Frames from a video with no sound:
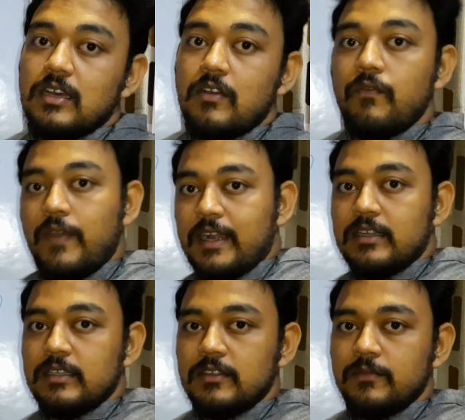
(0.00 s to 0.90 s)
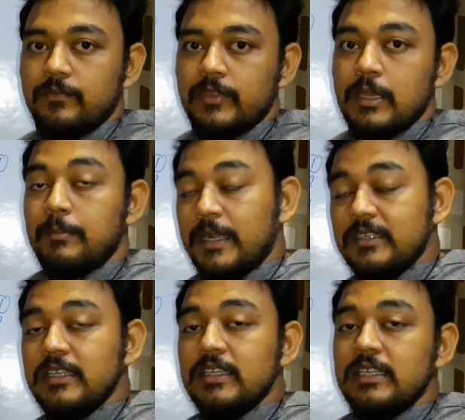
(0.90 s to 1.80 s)
the factor,
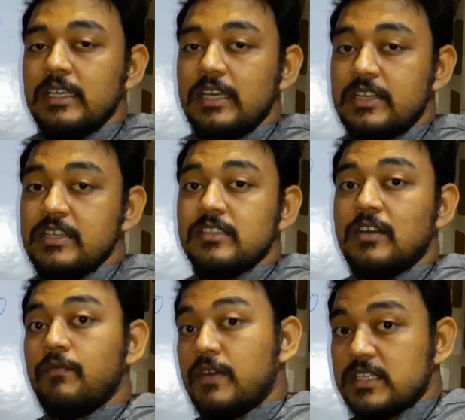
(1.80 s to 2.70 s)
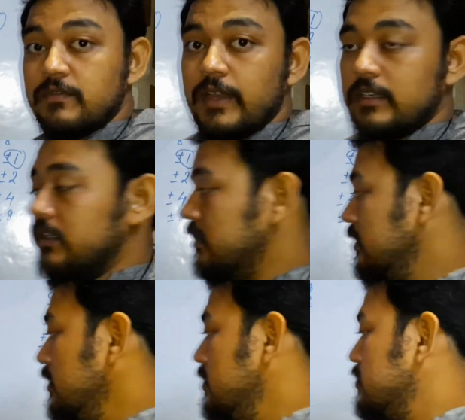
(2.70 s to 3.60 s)
but it is the first factor.
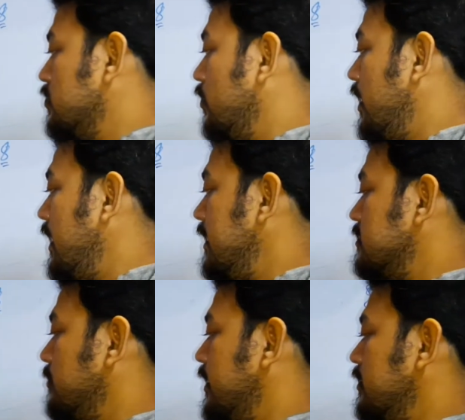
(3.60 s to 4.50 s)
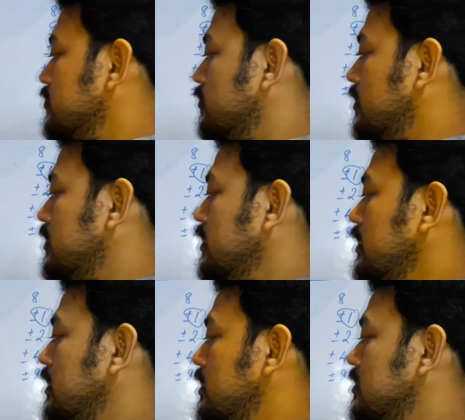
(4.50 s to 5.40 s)
So x minus 1
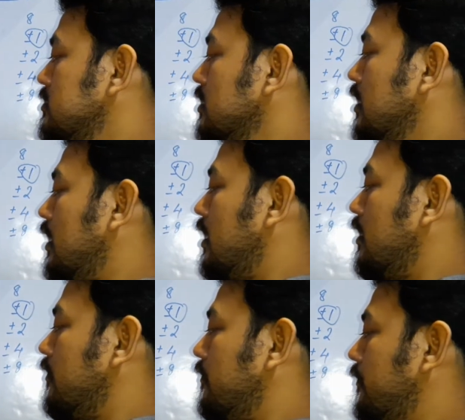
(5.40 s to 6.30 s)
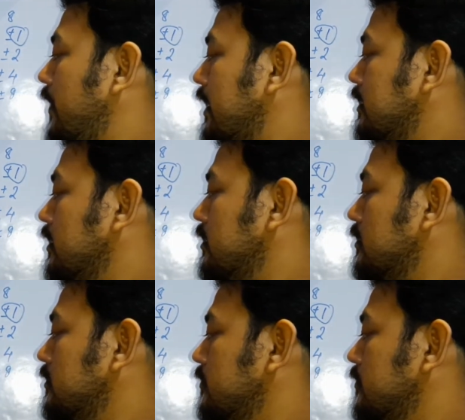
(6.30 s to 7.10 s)
is a factor.